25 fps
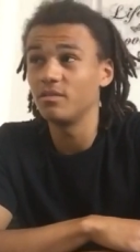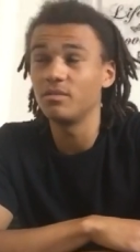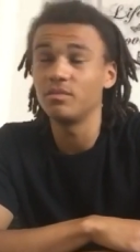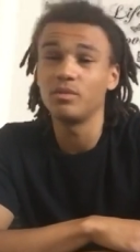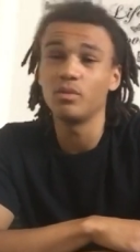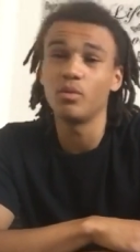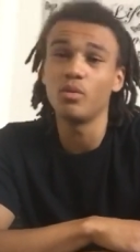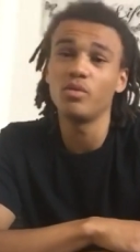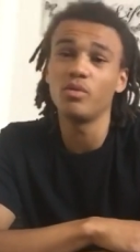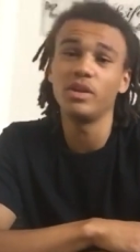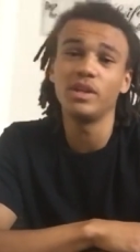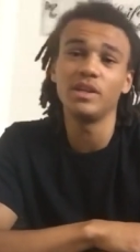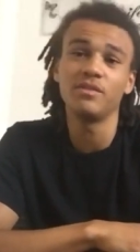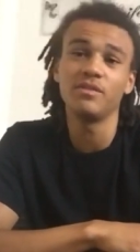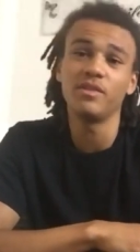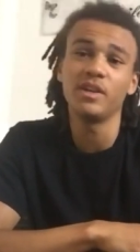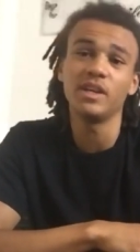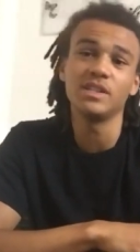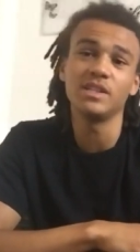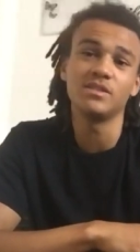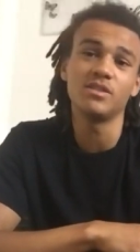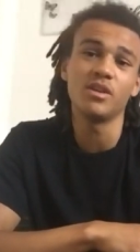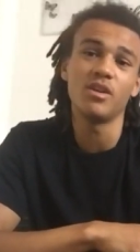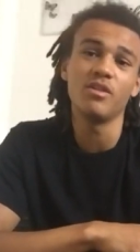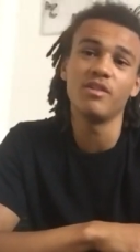all these
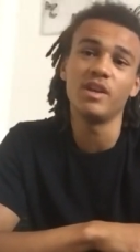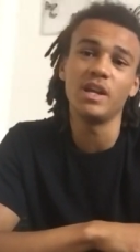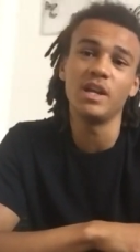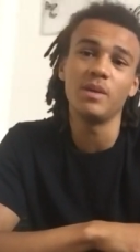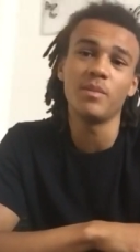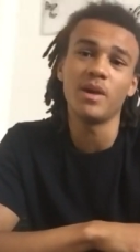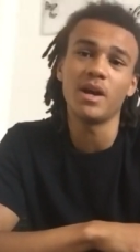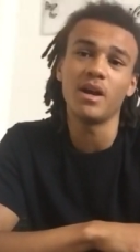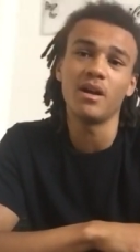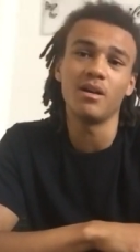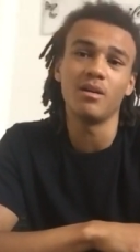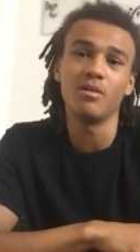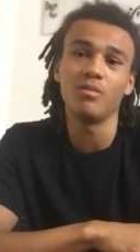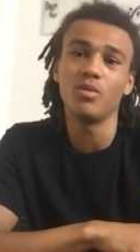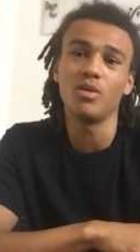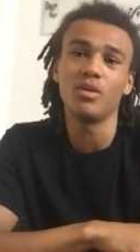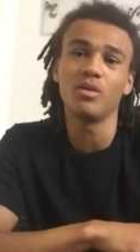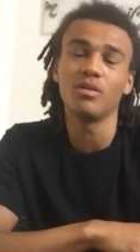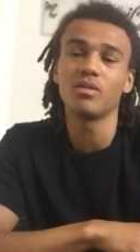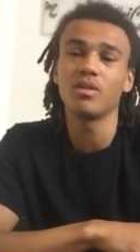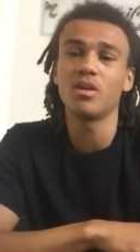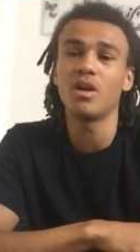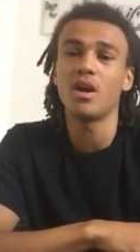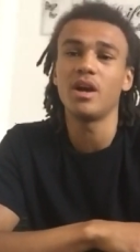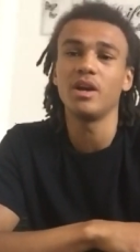things don't really matter.
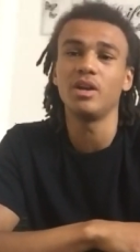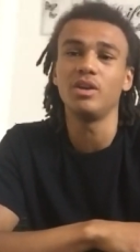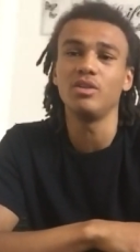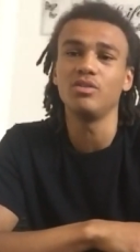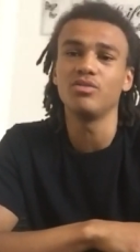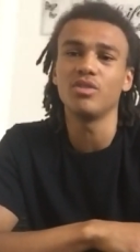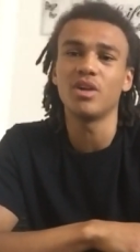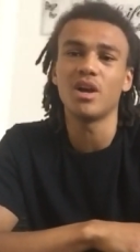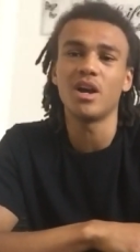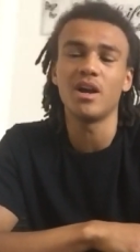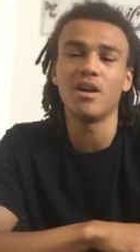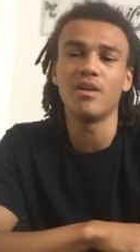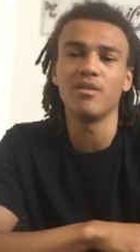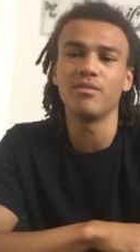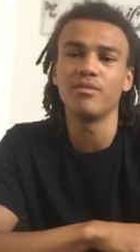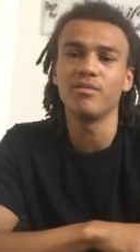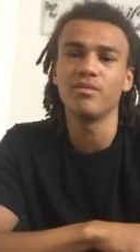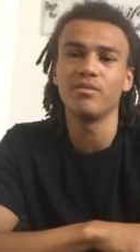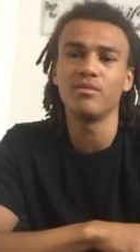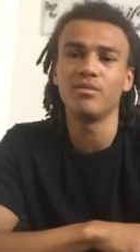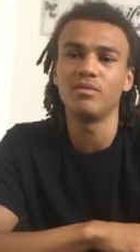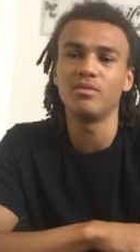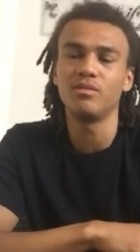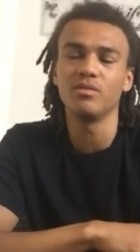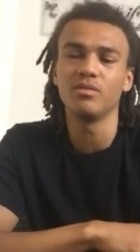What car you drive,
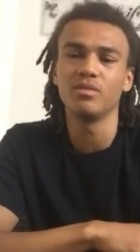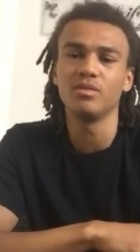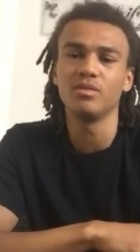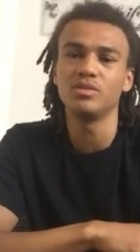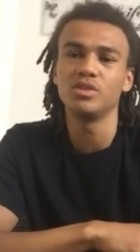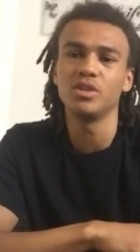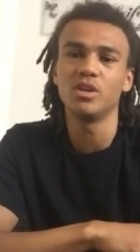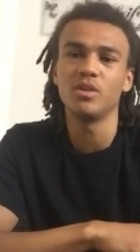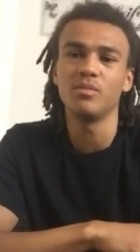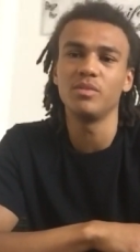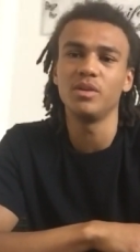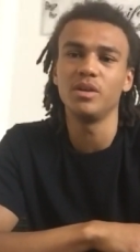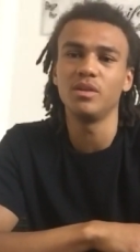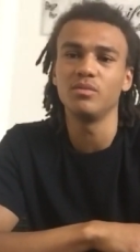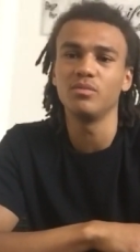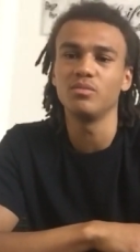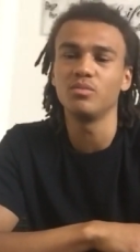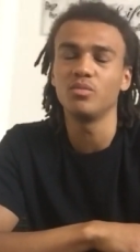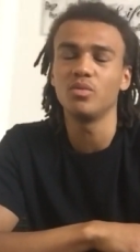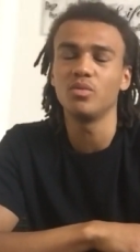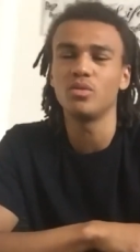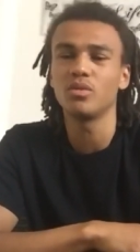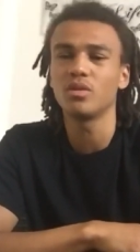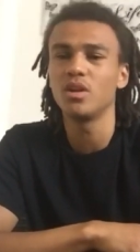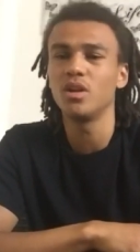do you know what I mean?
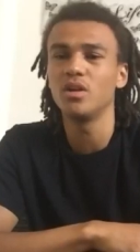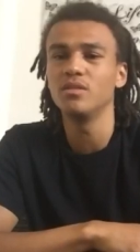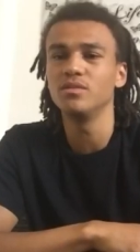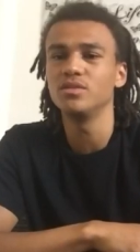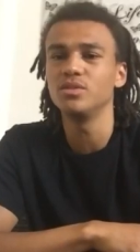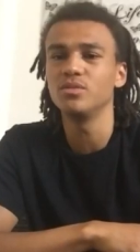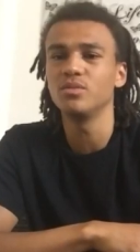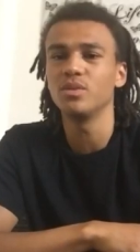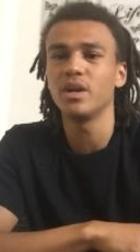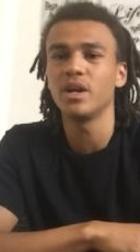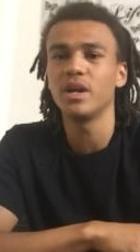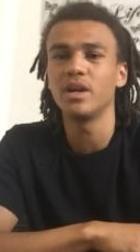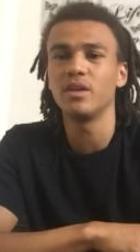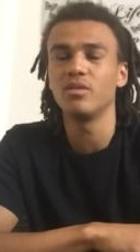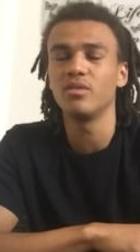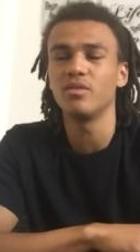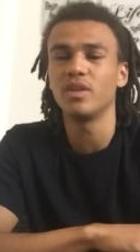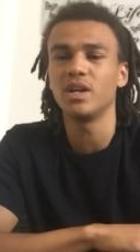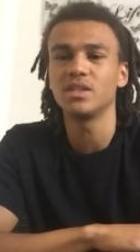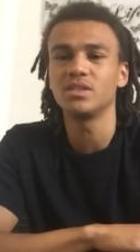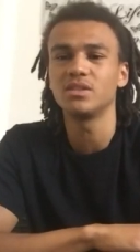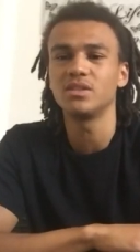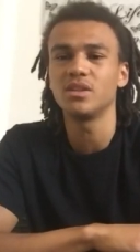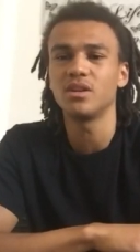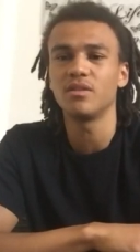What clothes you wear and all
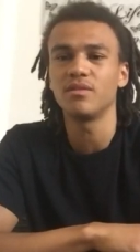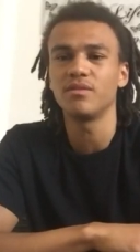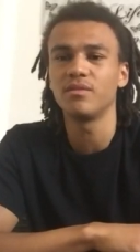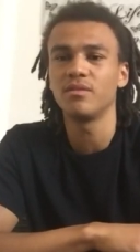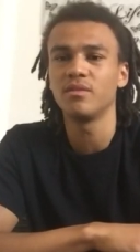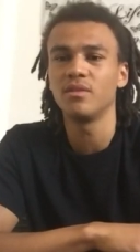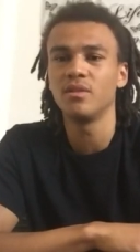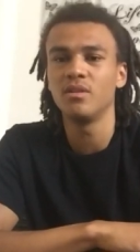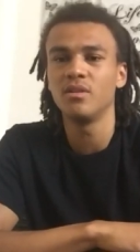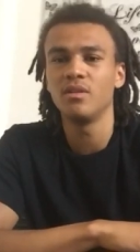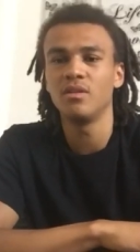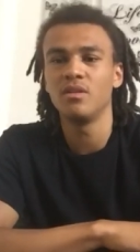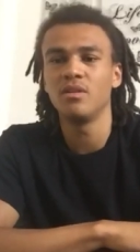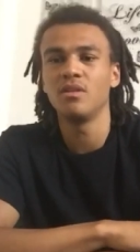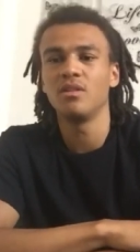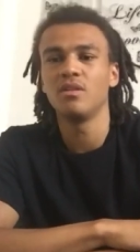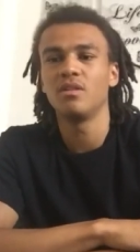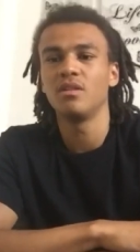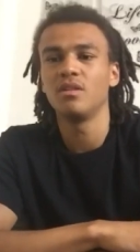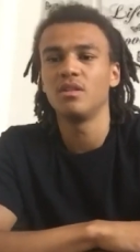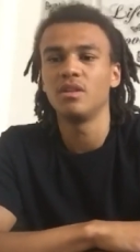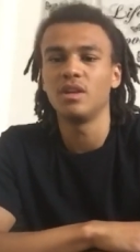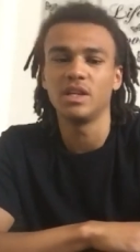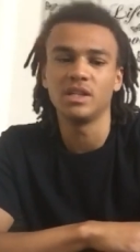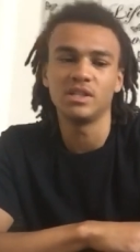that stuff.
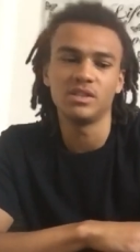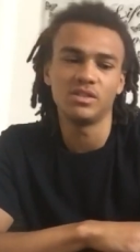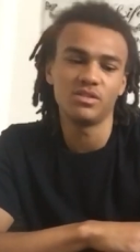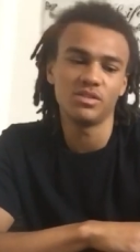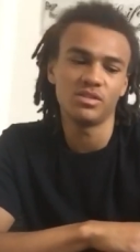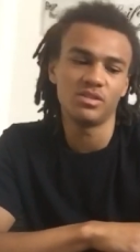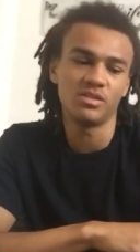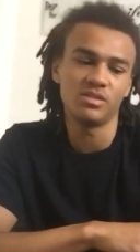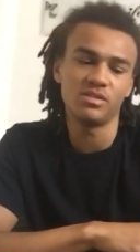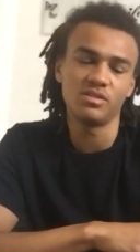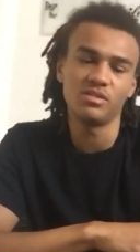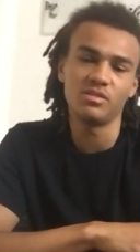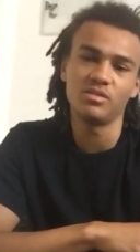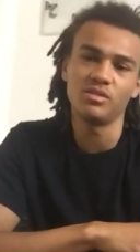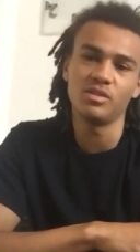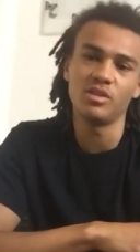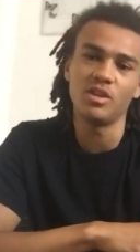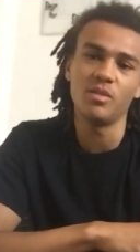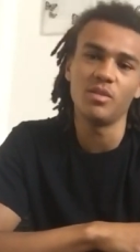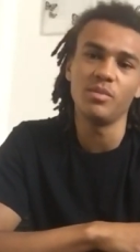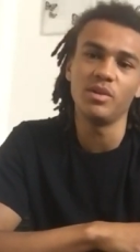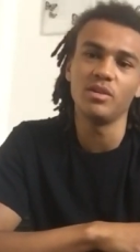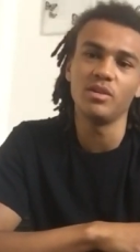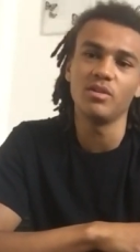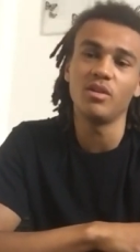It's just, do you know what
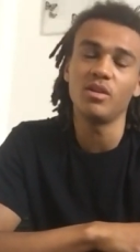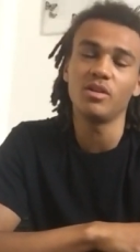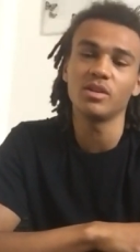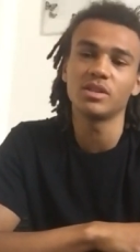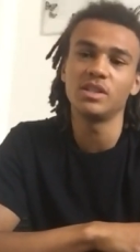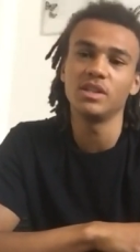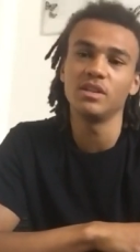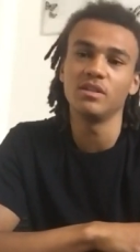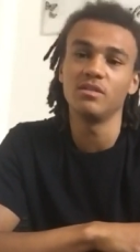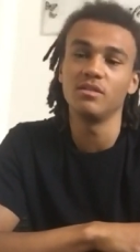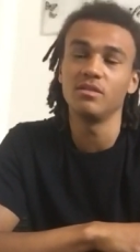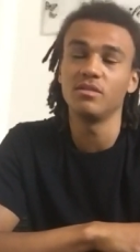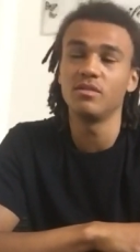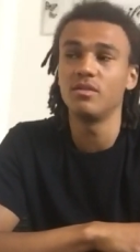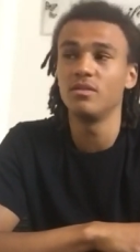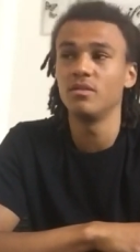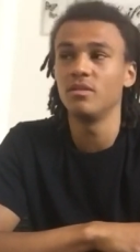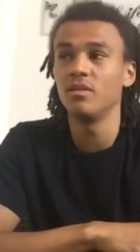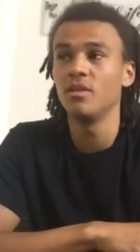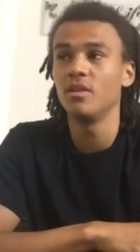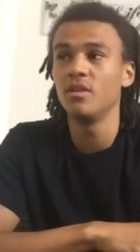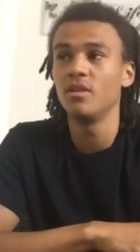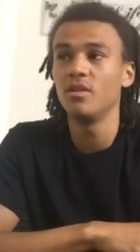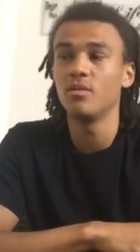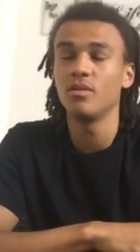I mean? You're locked in
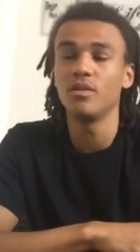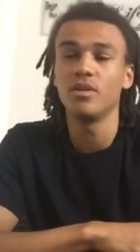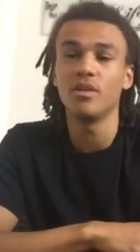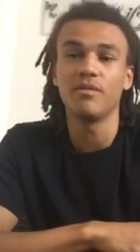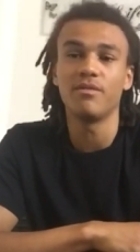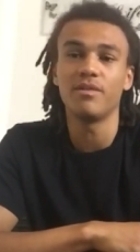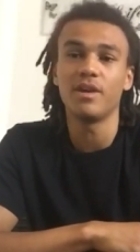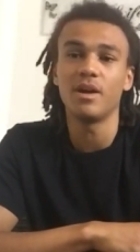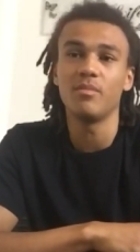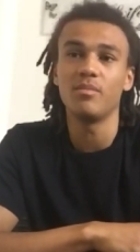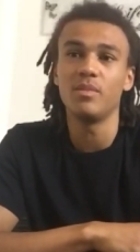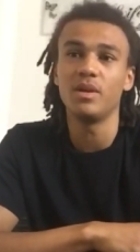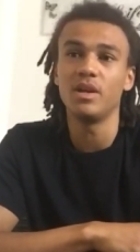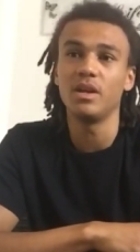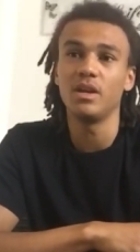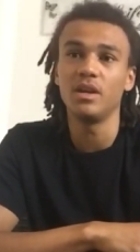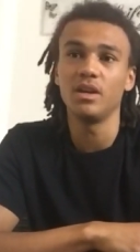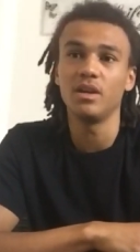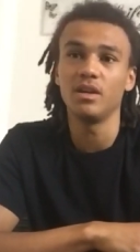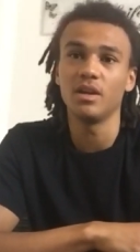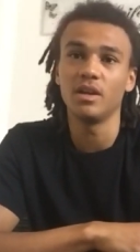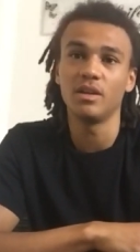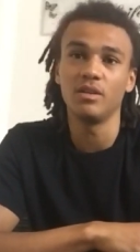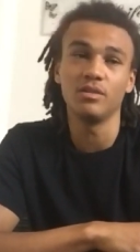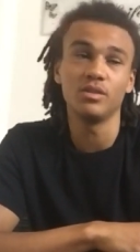with your
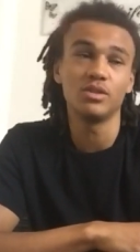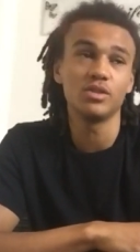family, and